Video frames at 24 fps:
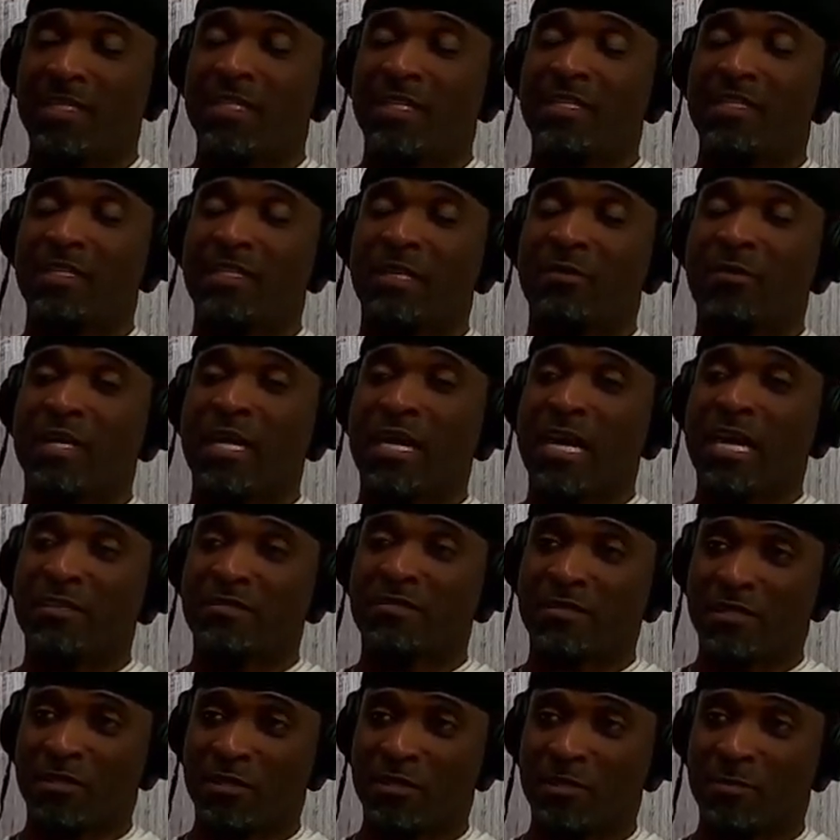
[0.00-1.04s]
And they were
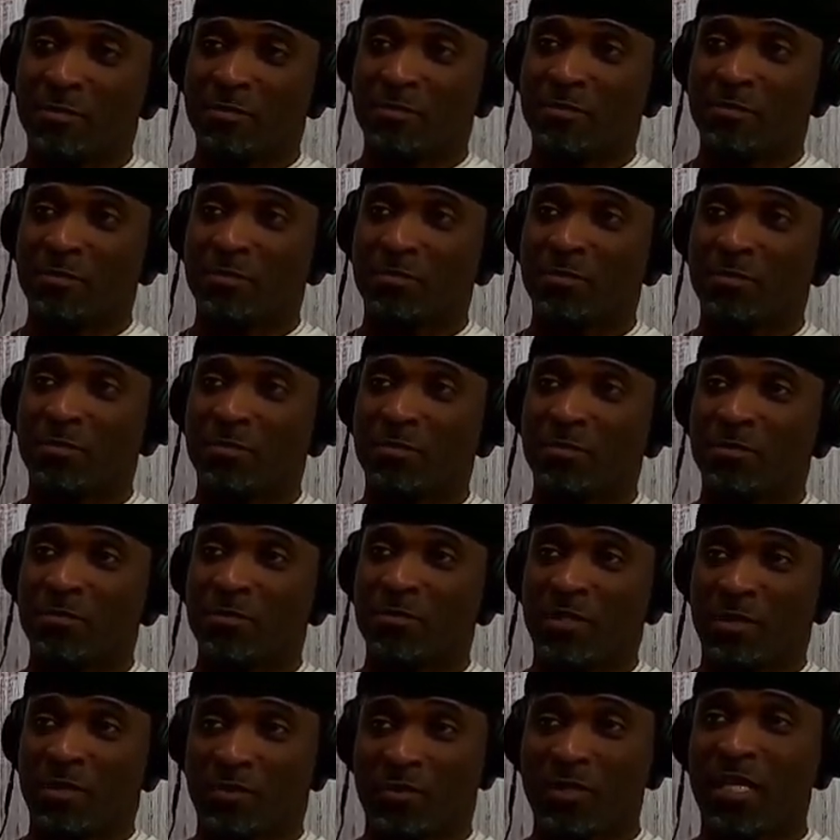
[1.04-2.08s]
asking him.
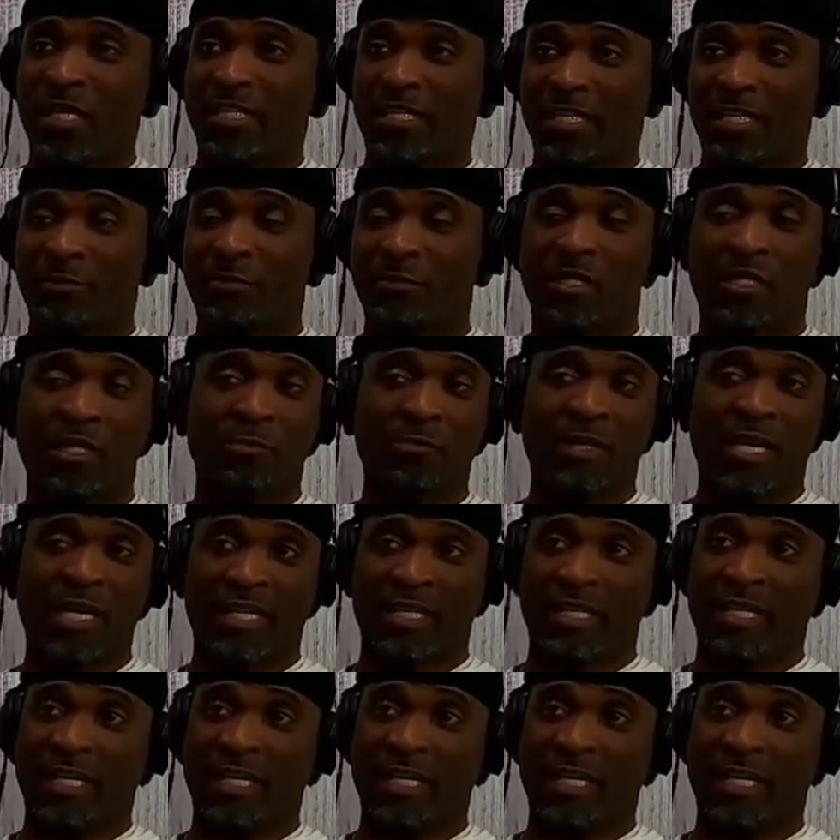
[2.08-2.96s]
They were trying to get him to come back,